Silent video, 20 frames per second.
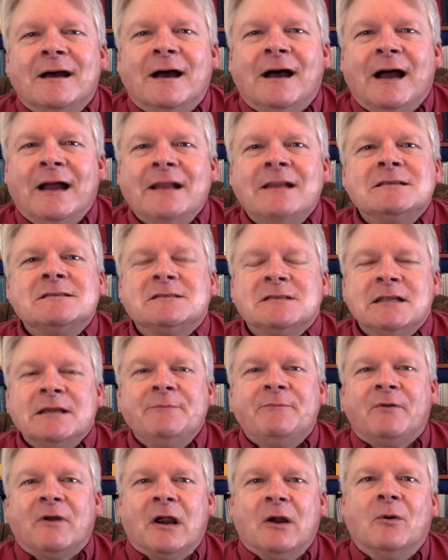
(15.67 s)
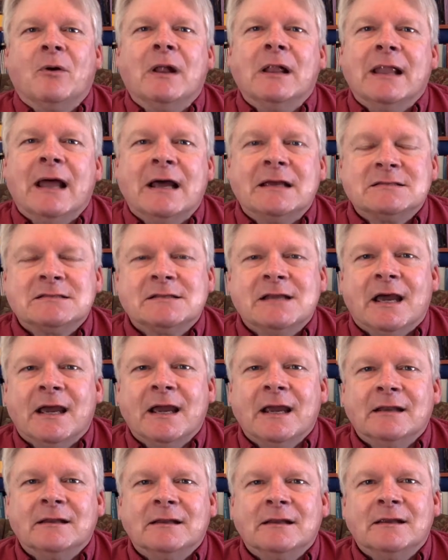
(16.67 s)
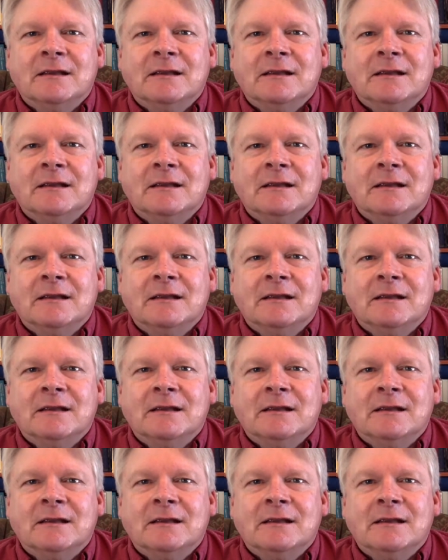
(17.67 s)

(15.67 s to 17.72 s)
I didn't sleep very well last night.